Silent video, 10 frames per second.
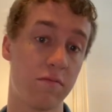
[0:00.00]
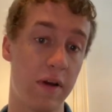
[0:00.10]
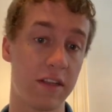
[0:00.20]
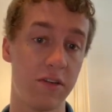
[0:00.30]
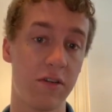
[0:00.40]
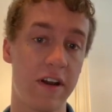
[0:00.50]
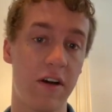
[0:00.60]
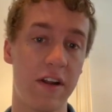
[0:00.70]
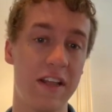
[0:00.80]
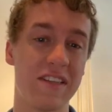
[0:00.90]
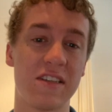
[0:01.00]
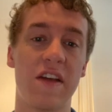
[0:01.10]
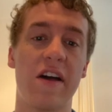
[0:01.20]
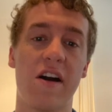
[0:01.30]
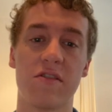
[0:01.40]
bacterial count inside
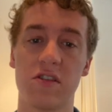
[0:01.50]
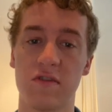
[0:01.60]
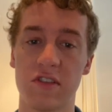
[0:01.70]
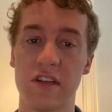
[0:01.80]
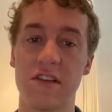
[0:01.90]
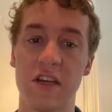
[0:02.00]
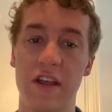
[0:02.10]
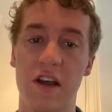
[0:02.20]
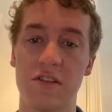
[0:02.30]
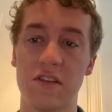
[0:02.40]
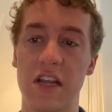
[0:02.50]
the houses versus outside the houses.